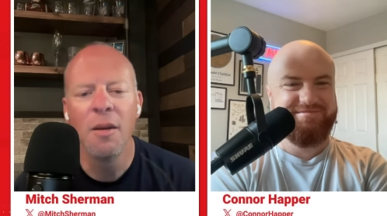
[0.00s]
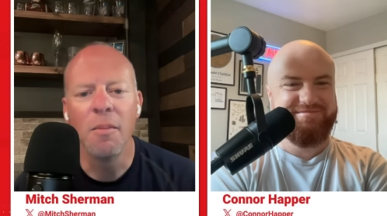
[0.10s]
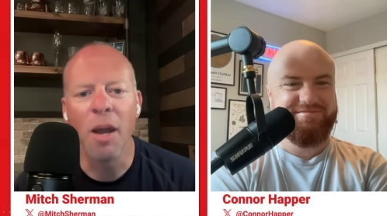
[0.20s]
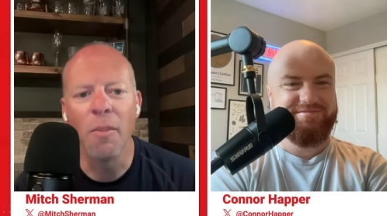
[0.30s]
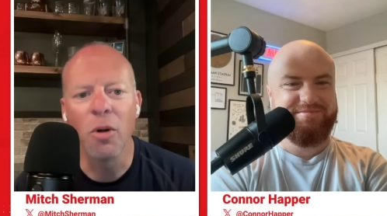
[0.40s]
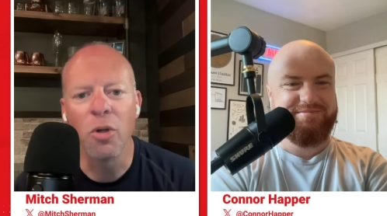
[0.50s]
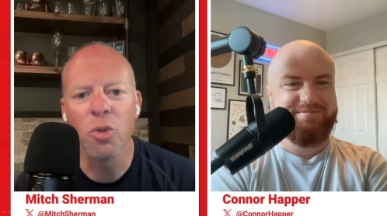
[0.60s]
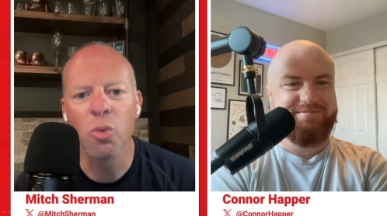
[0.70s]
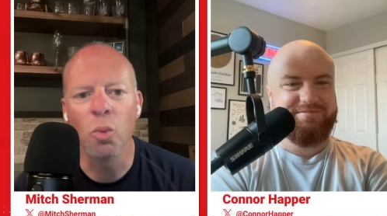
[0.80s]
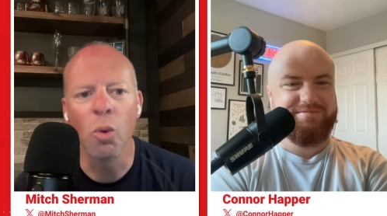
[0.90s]

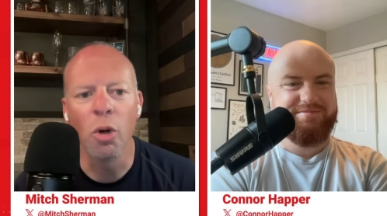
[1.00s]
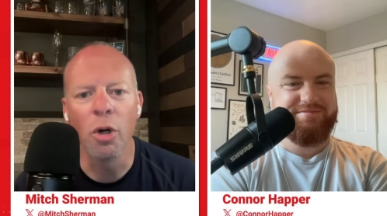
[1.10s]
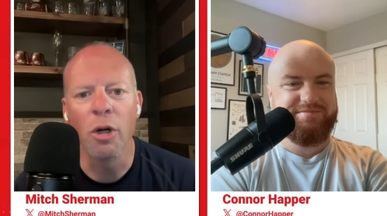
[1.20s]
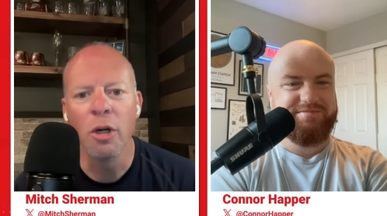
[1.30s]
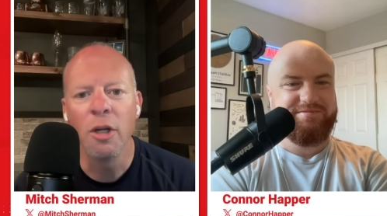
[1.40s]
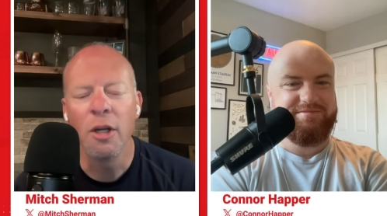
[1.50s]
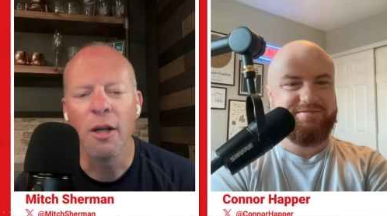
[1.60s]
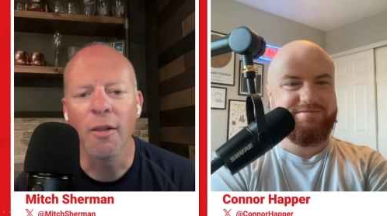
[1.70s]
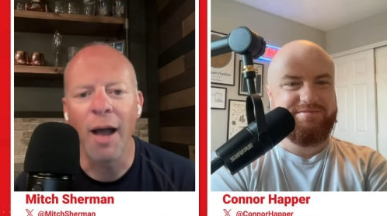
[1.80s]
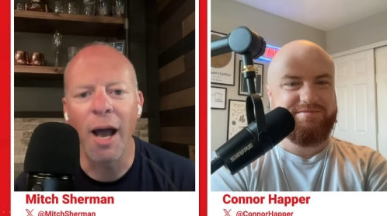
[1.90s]
Speaker 1: members were
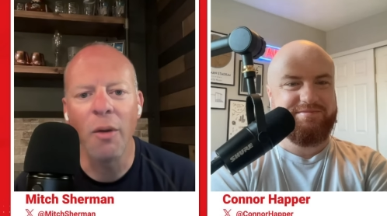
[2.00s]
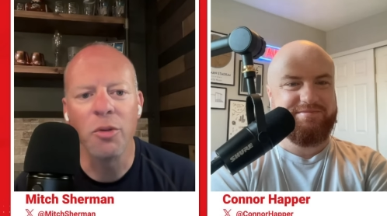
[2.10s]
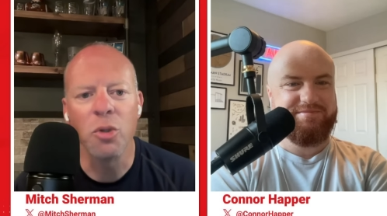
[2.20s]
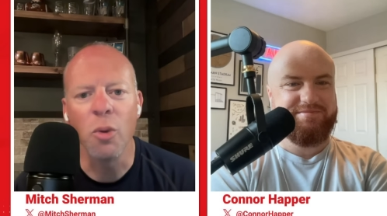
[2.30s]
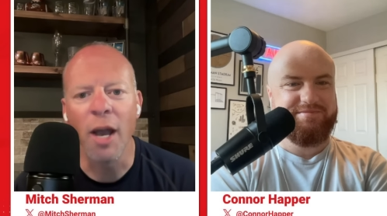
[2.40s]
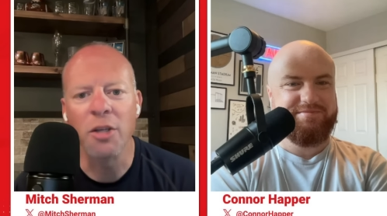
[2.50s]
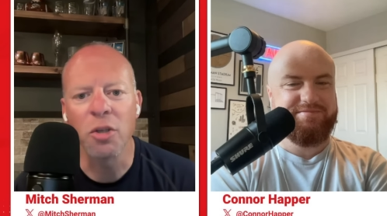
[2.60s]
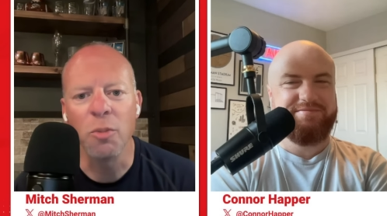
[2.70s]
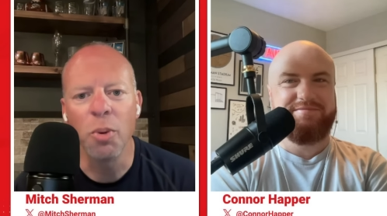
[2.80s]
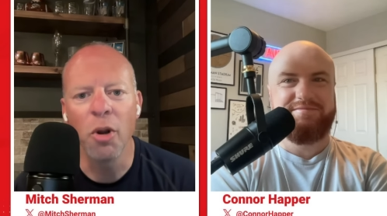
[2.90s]
allowed to
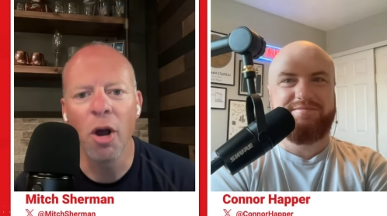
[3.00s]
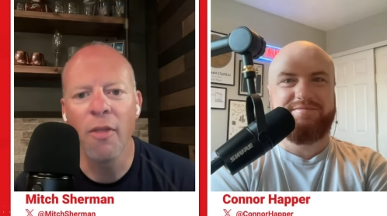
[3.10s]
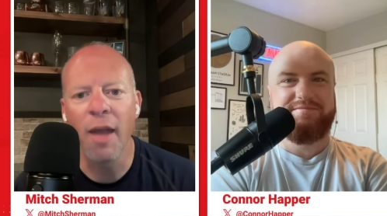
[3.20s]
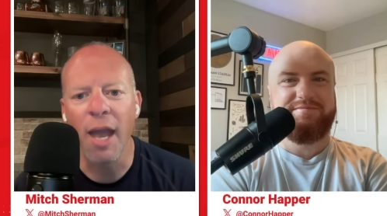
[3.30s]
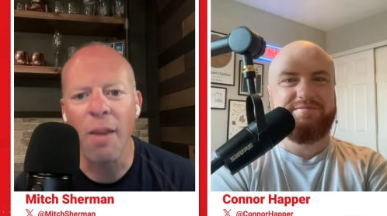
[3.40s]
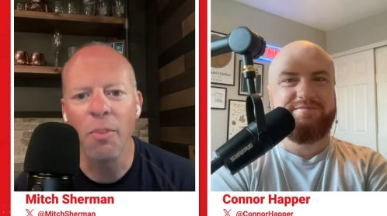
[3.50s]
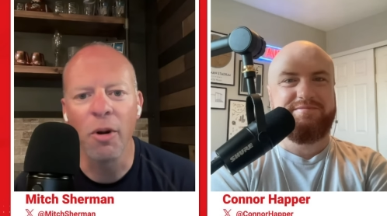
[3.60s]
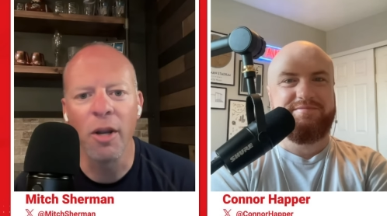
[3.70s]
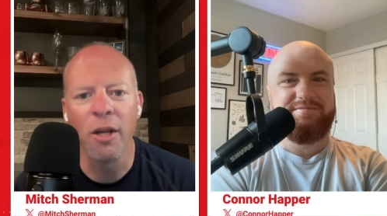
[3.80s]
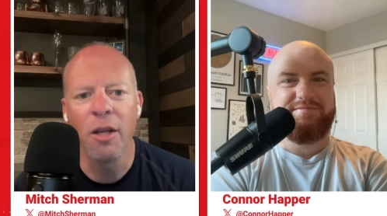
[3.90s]
actually put on the
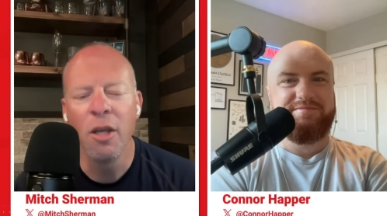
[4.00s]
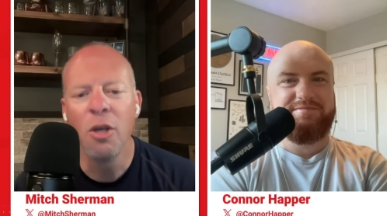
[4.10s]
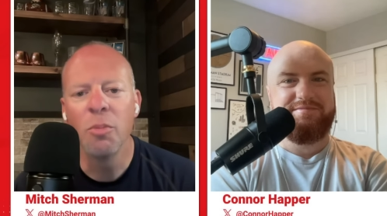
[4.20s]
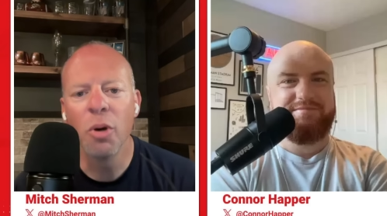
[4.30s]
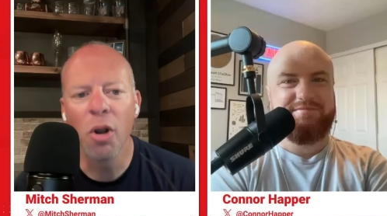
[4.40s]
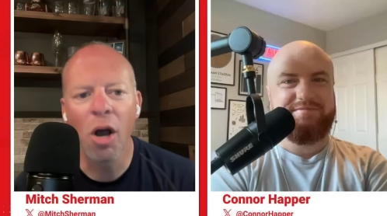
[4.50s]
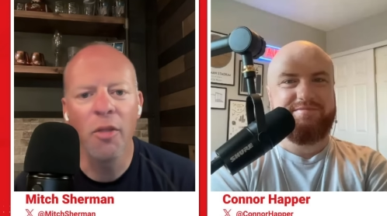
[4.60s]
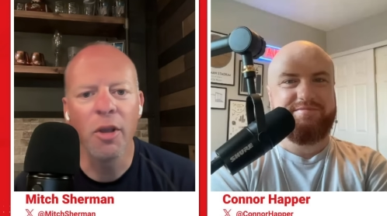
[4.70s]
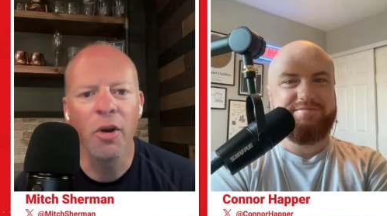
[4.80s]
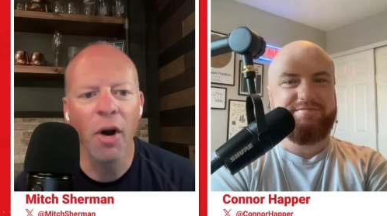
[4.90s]
apron, put on
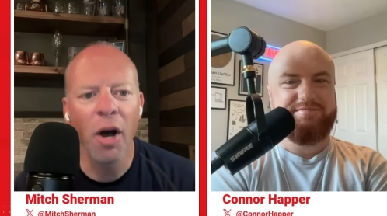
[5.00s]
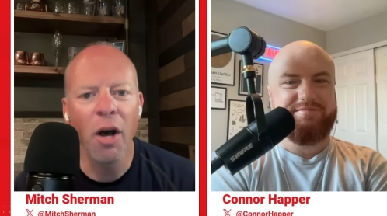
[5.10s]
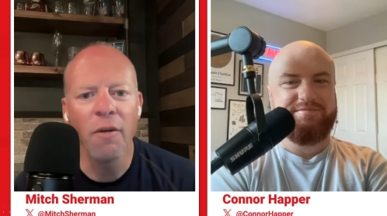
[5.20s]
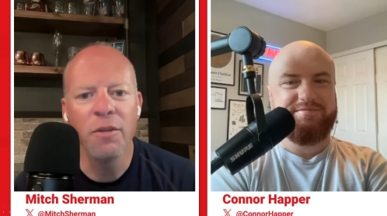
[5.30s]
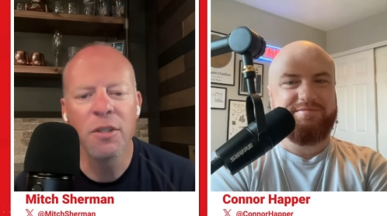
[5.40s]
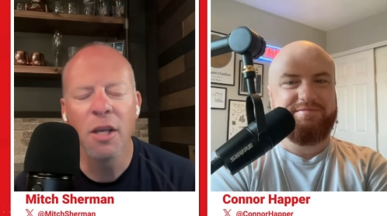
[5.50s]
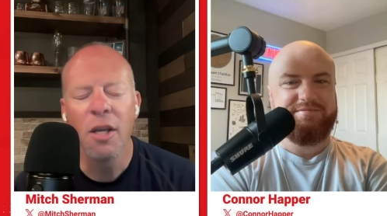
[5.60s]
the gloves.